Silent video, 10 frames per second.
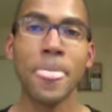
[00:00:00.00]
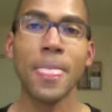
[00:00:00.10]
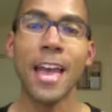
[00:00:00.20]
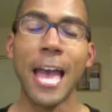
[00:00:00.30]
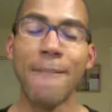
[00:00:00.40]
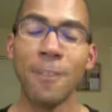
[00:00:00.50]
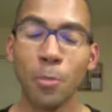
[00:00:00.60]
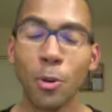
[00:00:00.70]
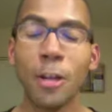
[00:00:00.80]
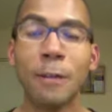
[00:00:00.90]
I have an
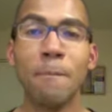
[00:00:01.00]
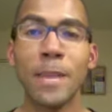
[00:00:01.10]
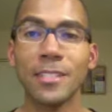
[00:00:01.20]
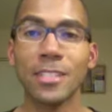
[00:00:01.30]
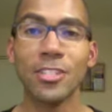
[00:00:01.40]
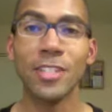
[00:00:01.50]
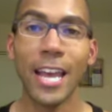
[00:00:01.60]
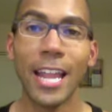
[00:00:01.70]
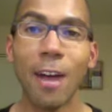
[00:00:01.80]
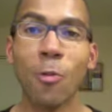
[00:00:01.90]
important message that
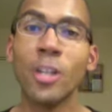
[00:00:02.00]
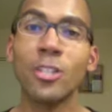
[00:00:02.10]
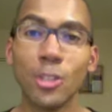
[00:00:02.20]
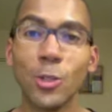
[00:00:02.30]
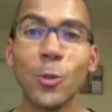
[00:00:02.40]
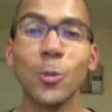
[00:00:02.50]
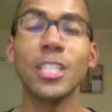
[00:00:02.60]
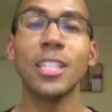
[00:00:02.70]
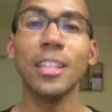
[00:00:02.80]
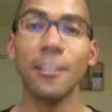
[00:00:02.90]
I want to
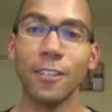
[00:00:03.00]
deliver.